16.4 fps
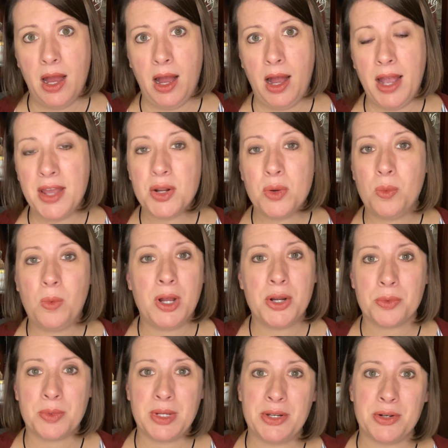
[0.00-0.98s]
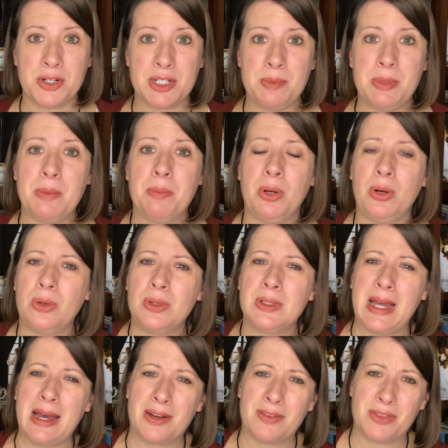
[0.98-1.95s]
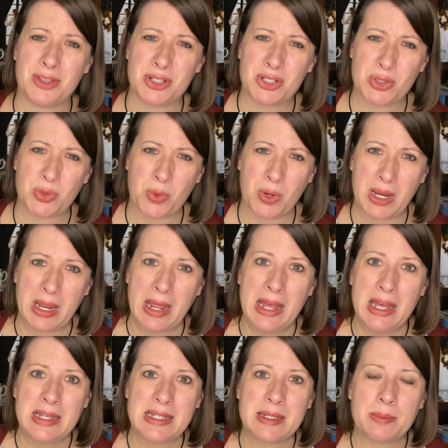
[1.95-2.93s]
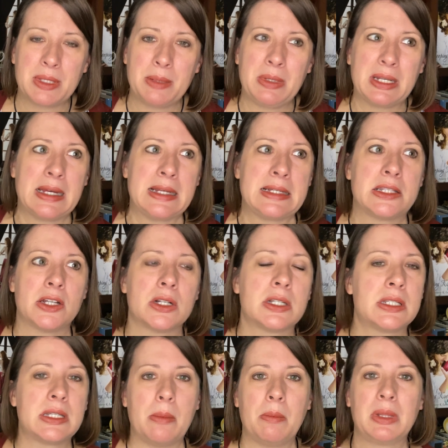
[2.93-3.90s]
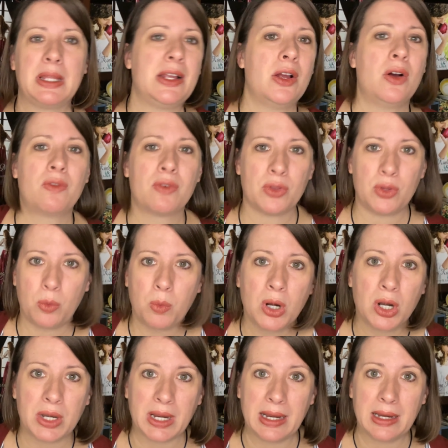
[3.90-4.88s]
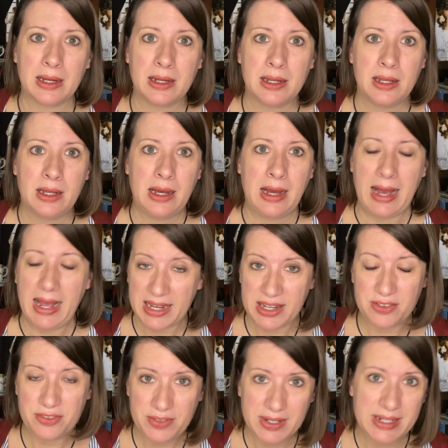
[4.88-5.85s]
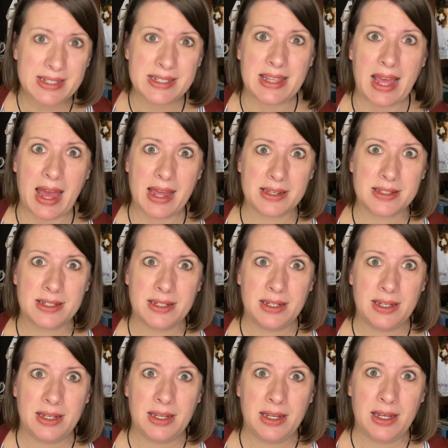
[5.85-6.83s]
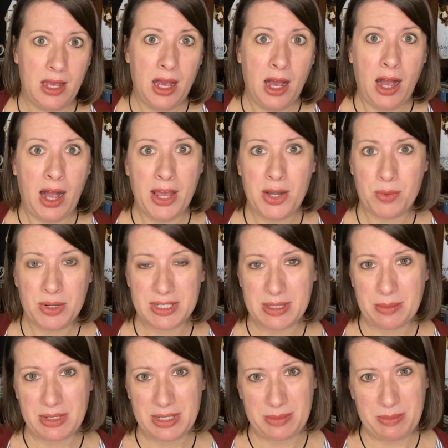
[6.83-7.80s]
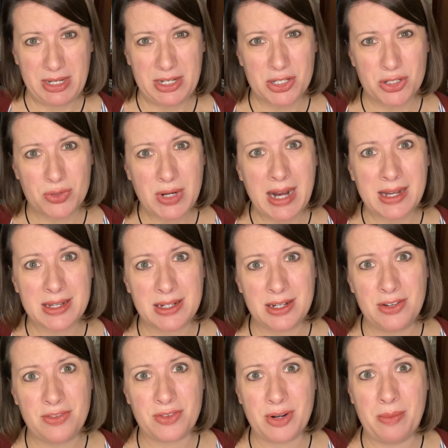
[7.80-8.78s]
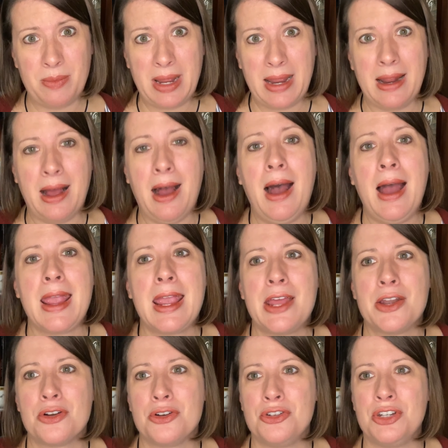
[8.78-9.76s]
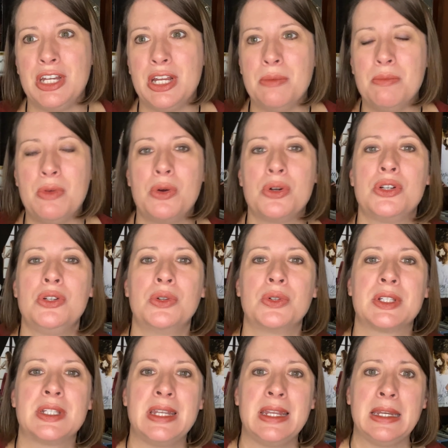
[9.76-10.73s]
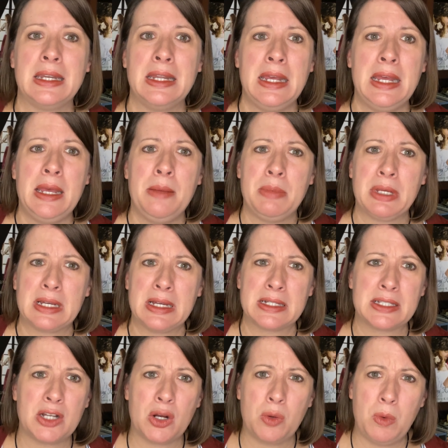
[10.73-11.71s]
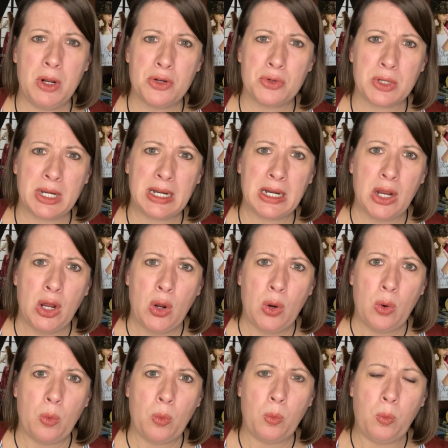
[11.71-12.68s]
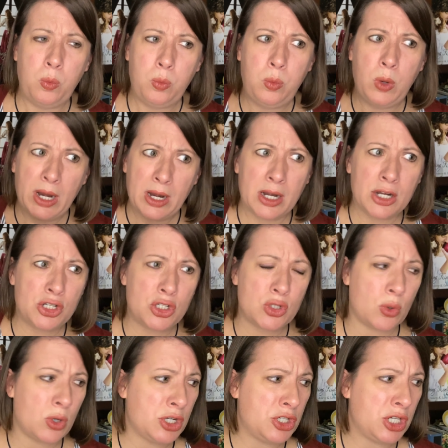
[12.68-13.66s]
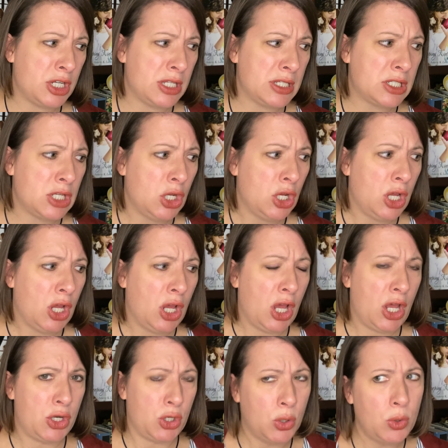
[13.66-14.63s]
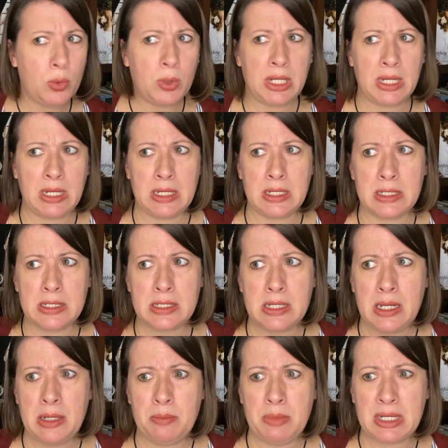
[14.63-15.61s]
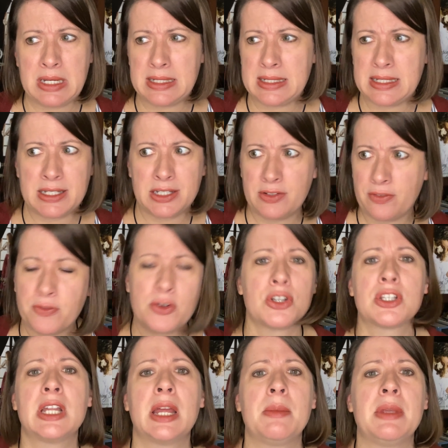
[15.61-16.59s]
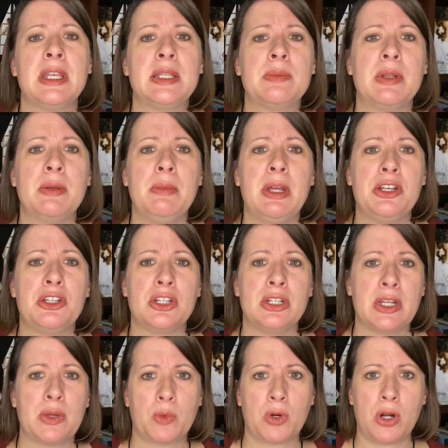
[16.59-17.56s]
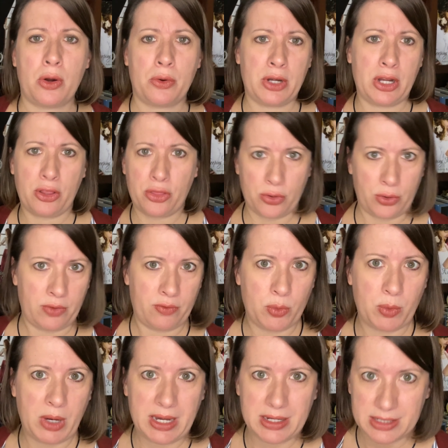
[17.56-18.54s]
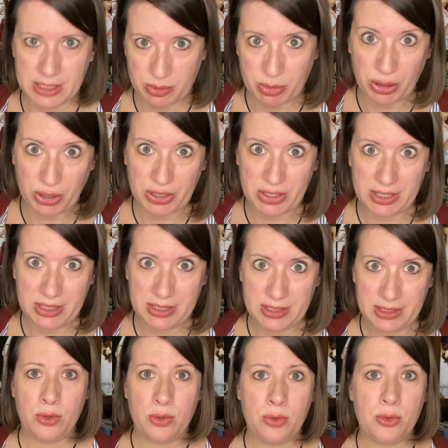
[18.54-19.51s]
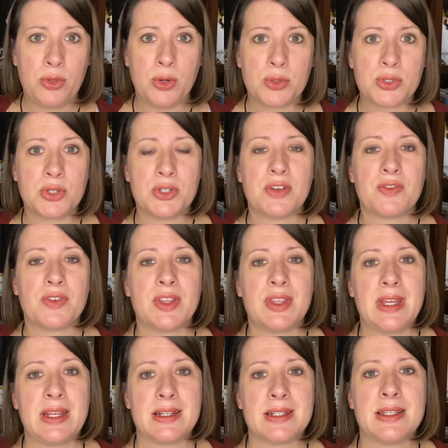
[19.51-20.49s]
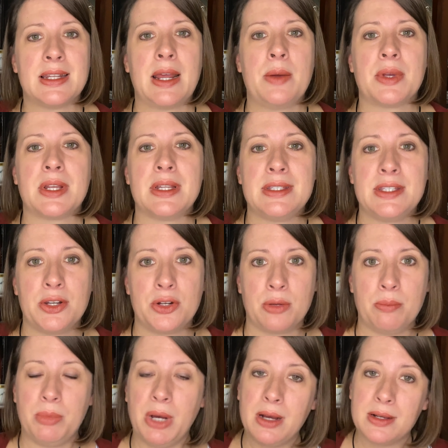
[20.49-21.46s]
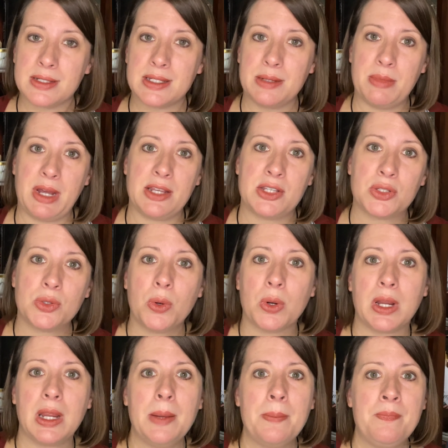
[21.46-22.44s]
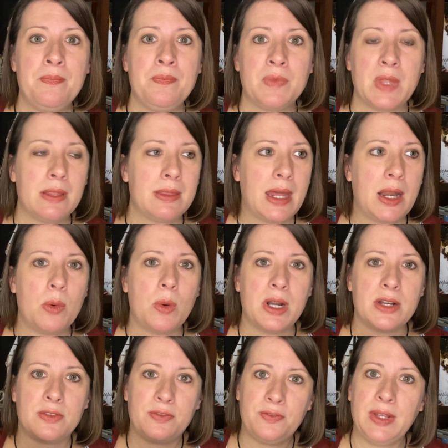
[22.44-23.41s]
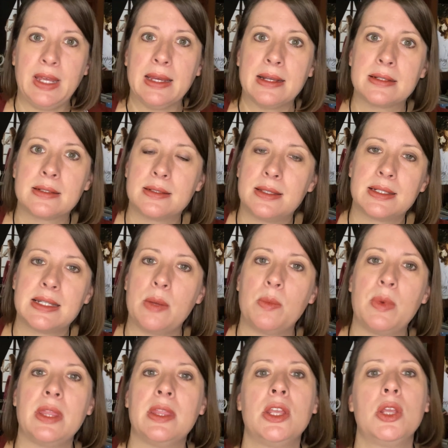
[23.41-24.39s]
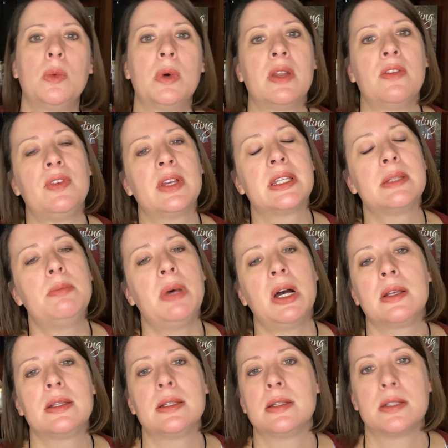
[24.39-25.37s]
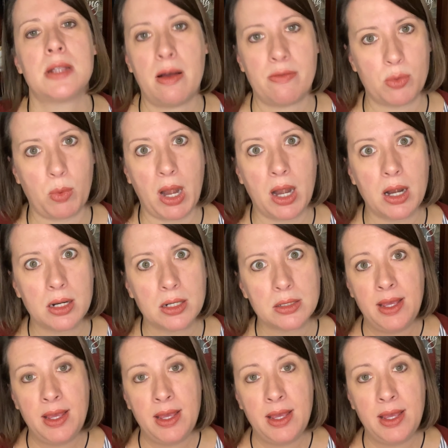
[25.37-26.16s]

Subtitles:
I don't want a reader to be pulled out of the story simply because they're stumbling over the wording. I can fix that. I don't want someone to be distracted from a high-energy emotional scene because they're wondering where George is and who he is, because this is the first time he's been mentioned and we're already a third of the way into the book. Those are different things that I would consider bugs in my story and that I want to fix the same way that you want to fix bugs in software.